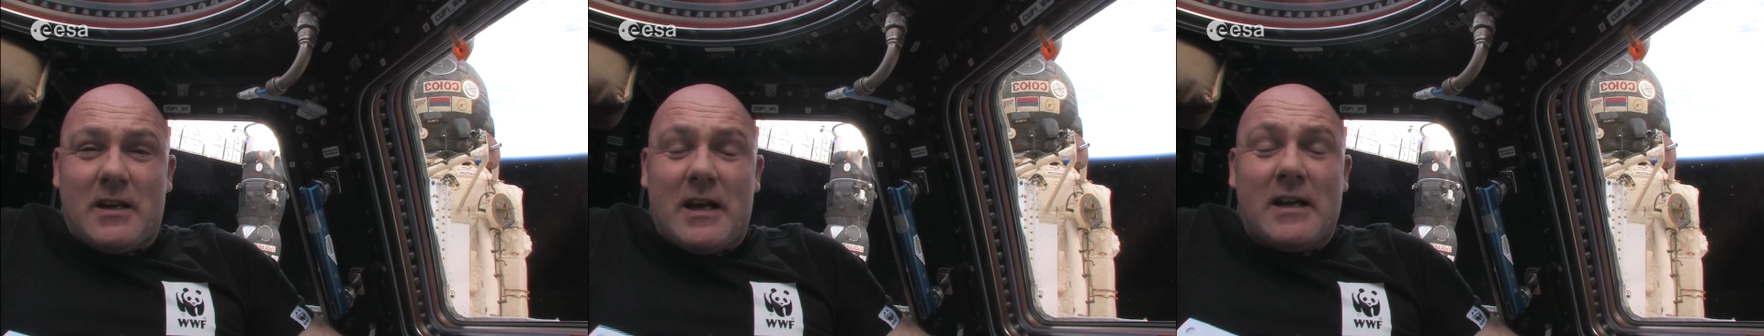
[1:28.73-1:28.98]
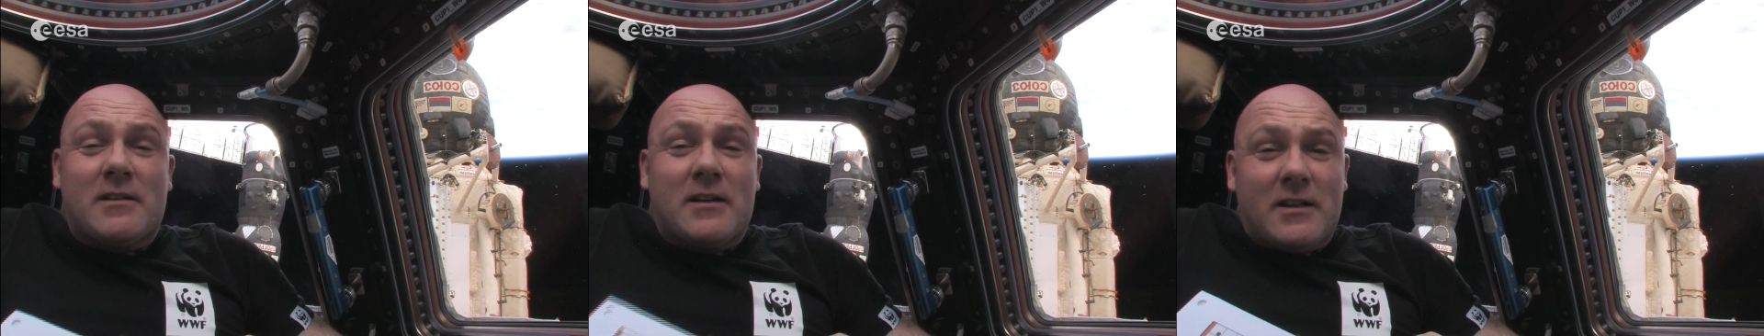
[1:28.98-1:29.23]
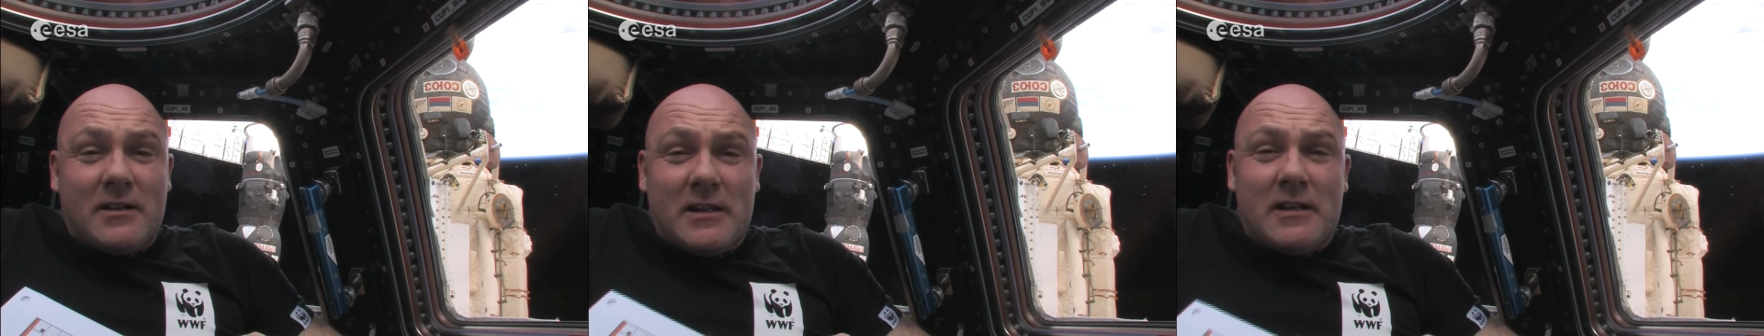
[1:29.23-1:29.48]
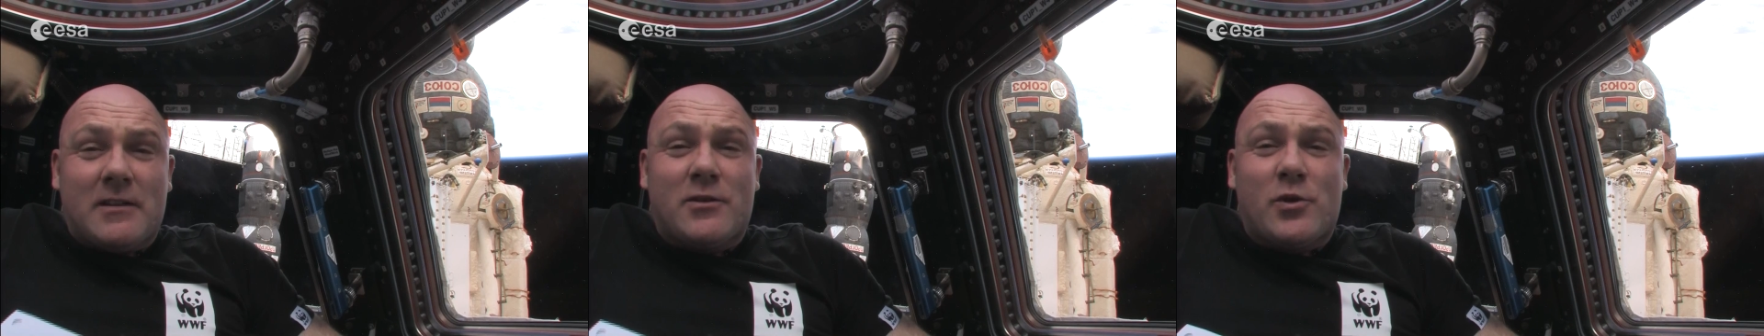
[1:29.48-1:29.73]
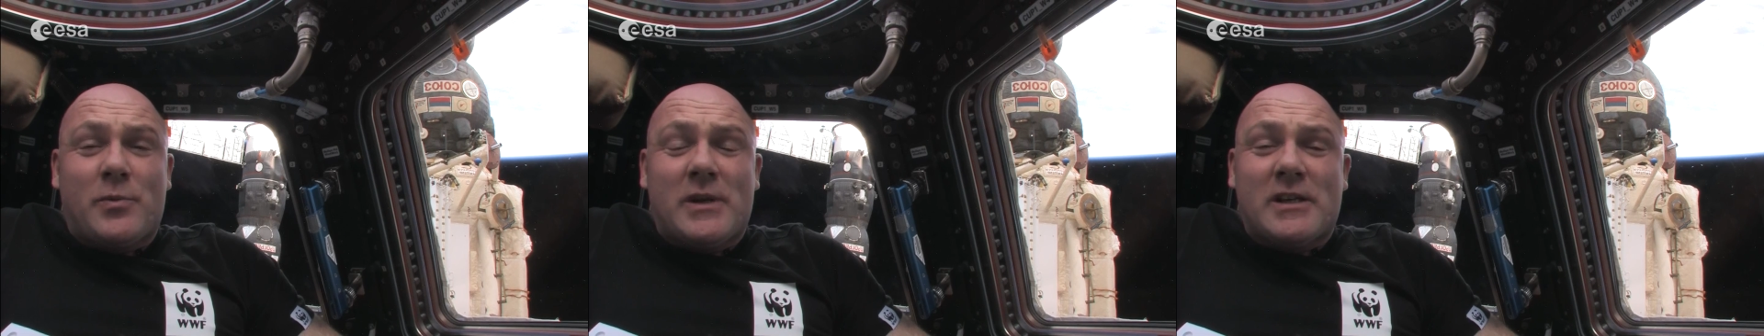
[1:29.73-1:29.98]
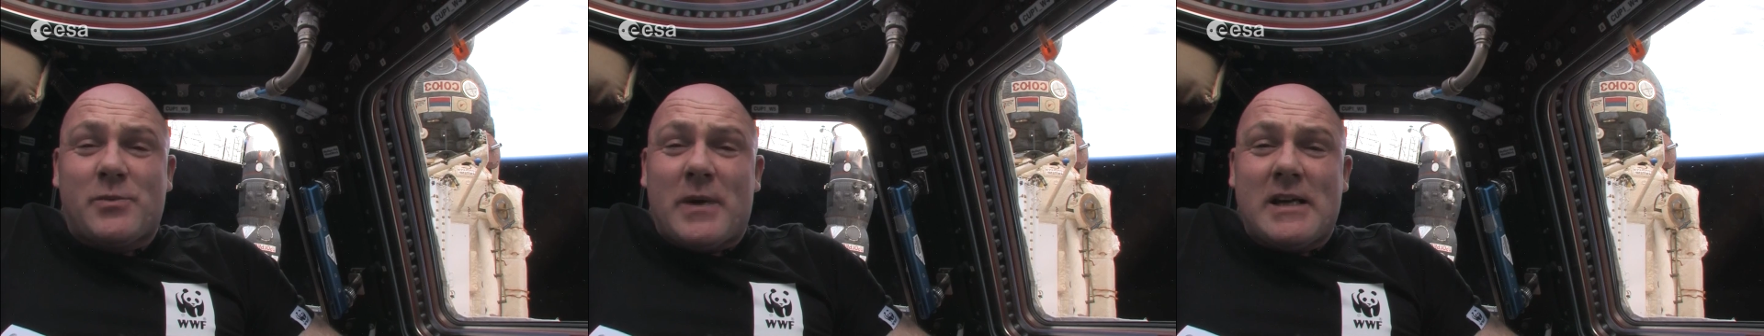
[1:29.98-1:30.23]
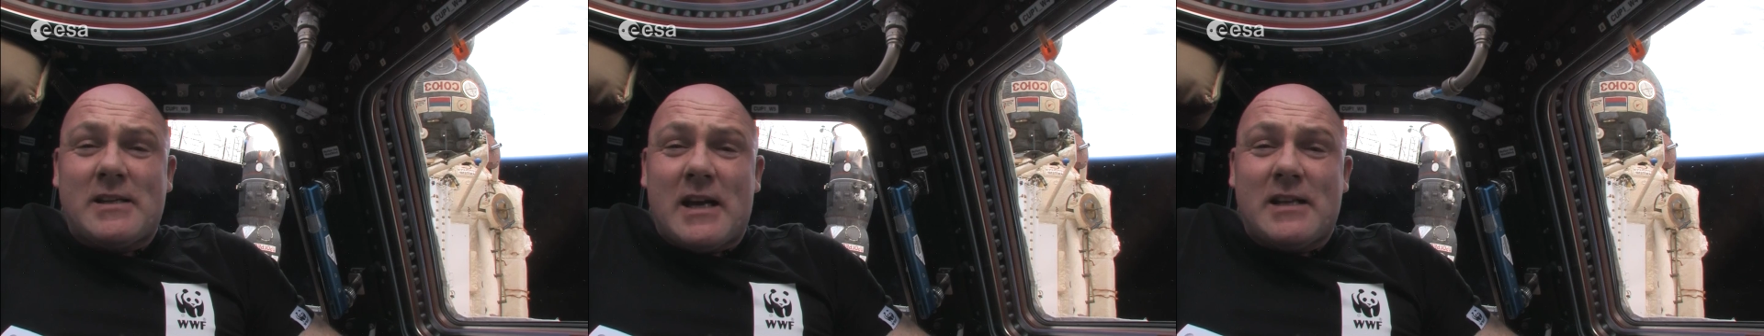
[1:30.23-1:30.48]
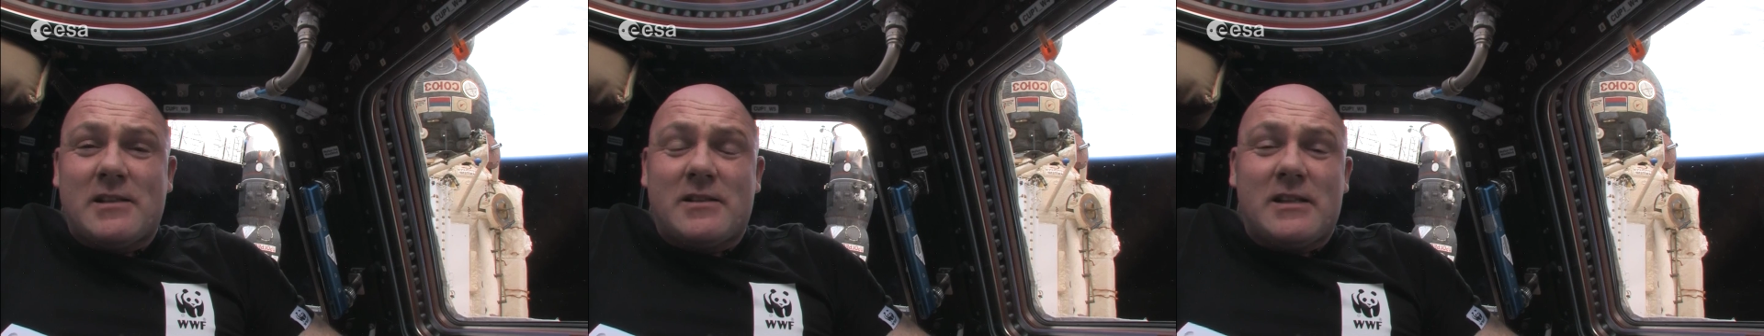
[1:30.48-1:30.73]
And the European Space
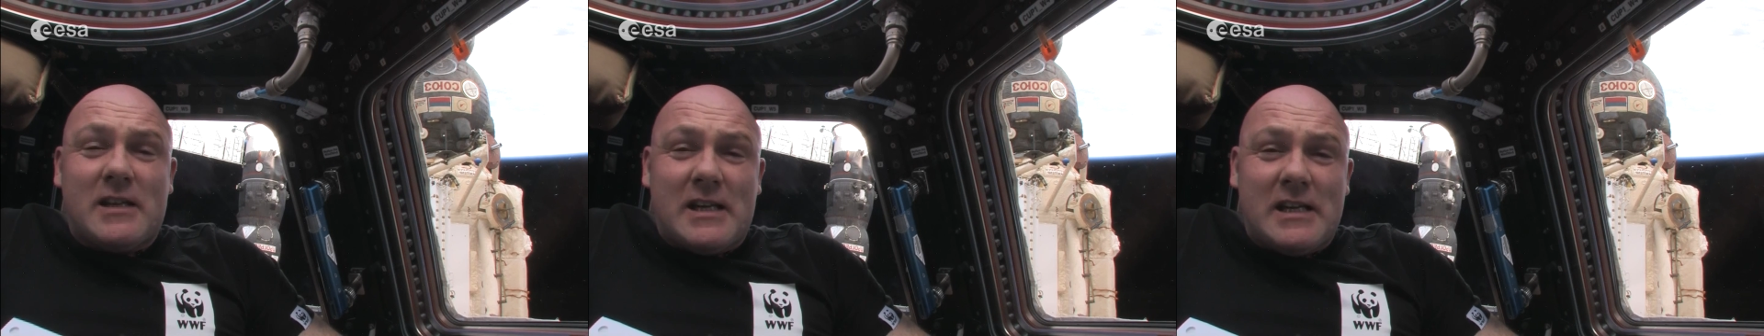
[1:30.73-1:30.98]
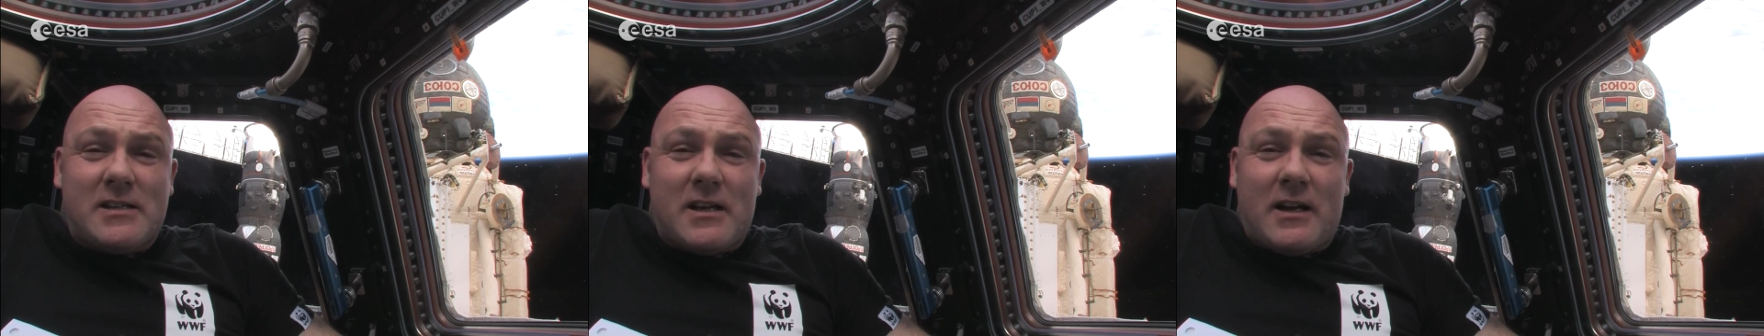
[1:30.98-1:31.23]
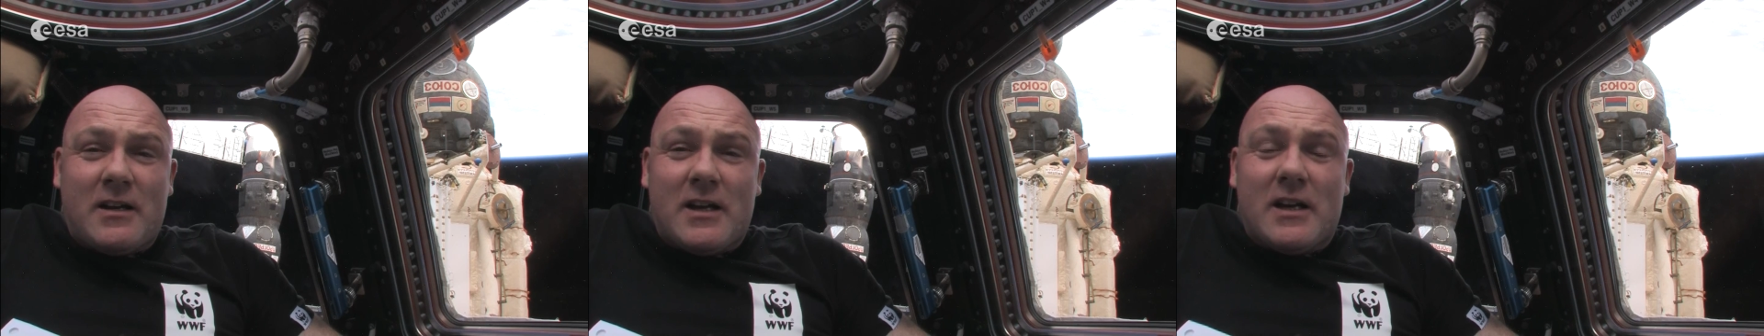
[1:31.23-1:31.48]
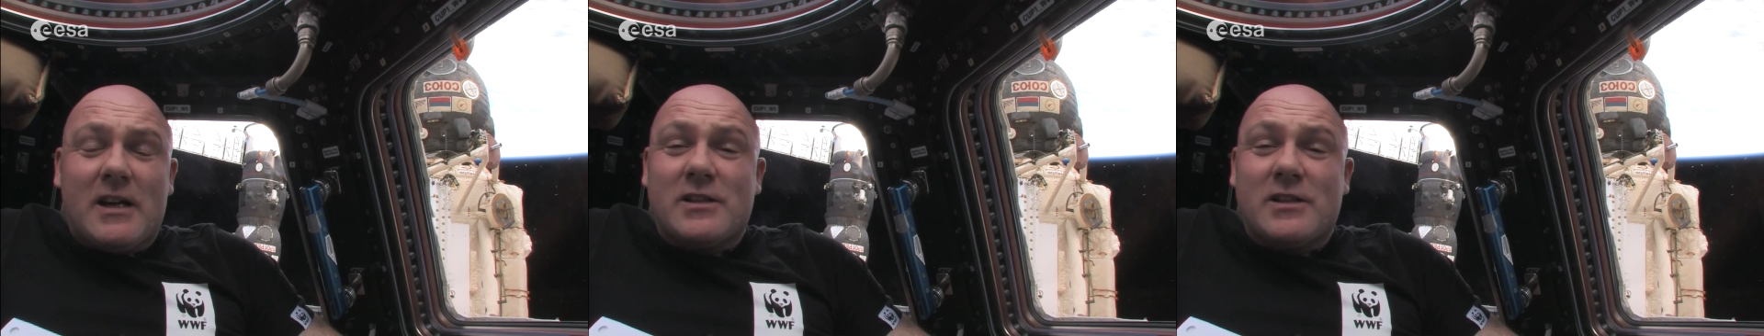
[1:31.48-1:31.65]
Agency, ESA,